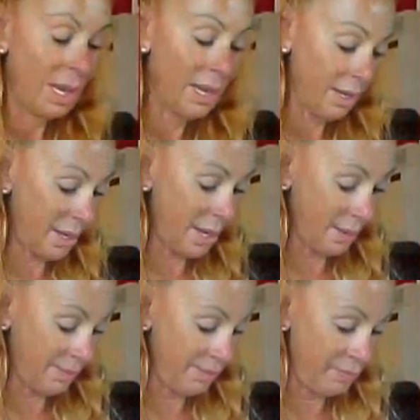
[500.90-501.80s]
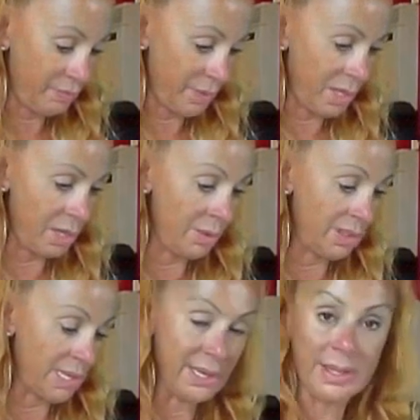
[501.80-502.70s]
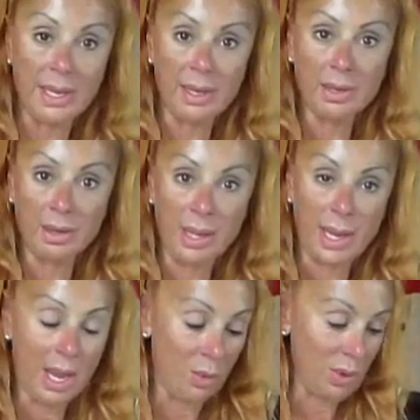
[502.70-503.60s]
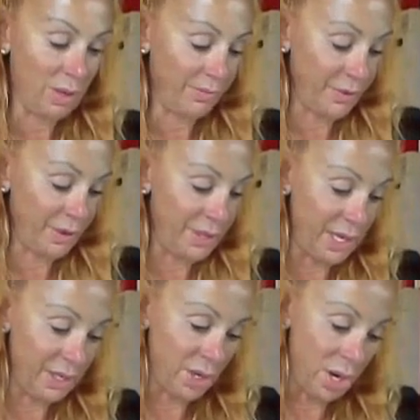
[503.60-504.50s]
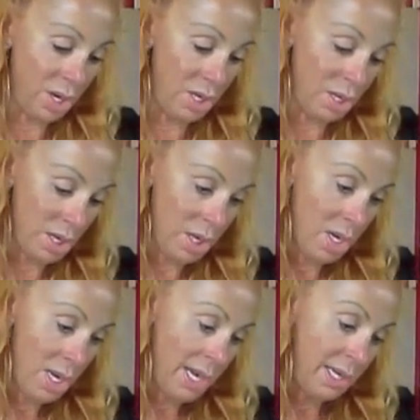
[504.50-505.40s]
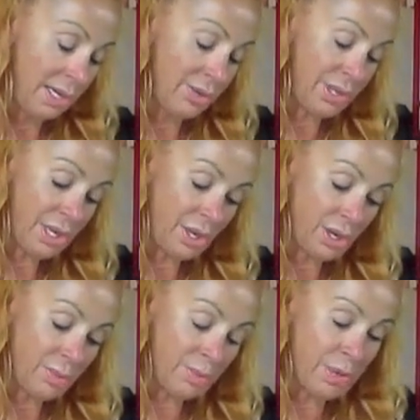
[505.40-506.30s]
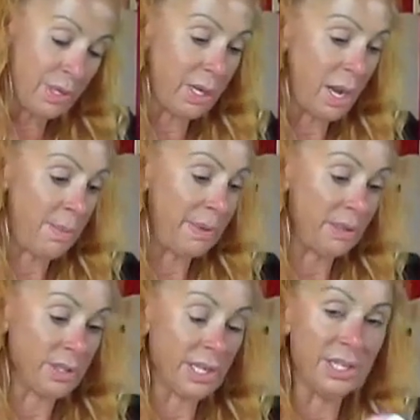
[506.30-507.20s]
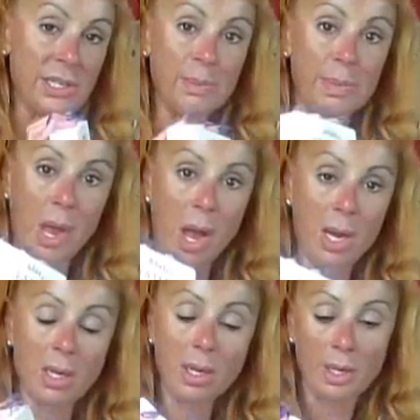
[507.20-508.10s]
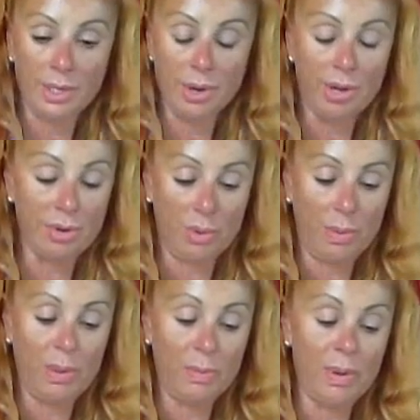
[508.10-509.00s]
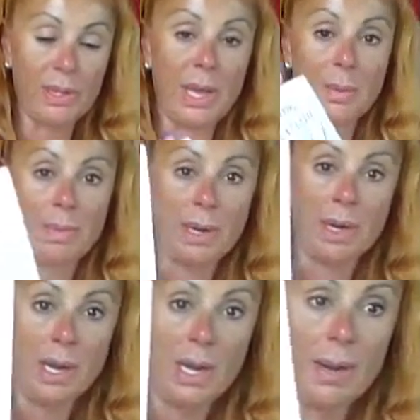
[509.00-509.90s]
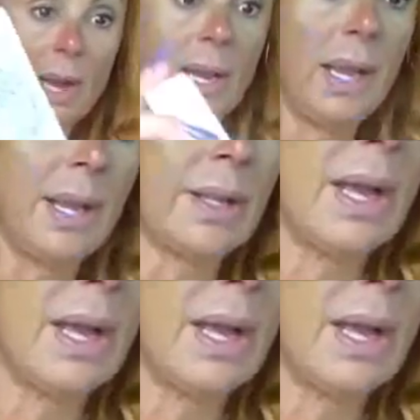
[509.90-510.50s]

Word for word: And I am. I always think like how wonderful things are. And I don't think you could put it up. It looks like just a block. So I don't know where I'm going to put that, but I like